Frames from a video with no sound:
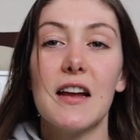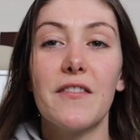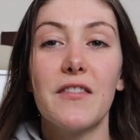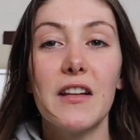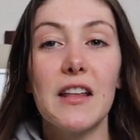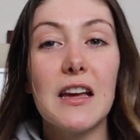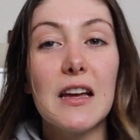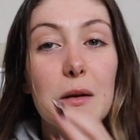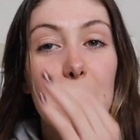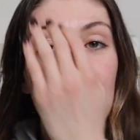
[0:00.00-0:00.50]

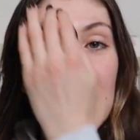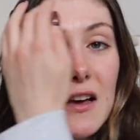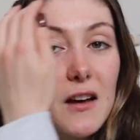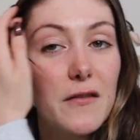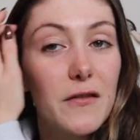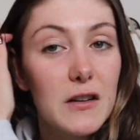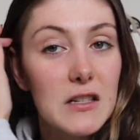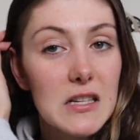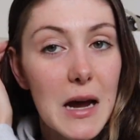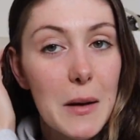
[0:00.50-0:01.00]
definitely going to be
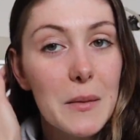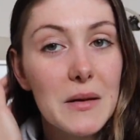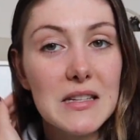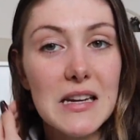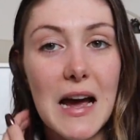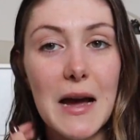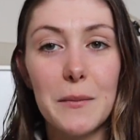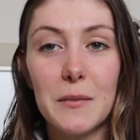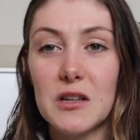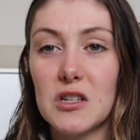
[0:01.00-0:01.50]
good for tummy
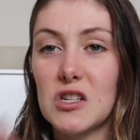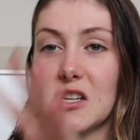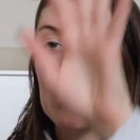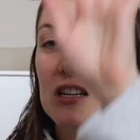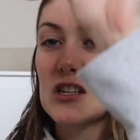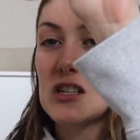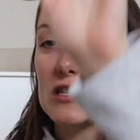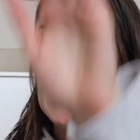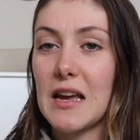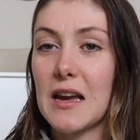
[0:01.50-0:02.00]
time because she
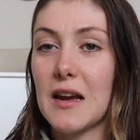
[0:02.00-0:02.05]
can just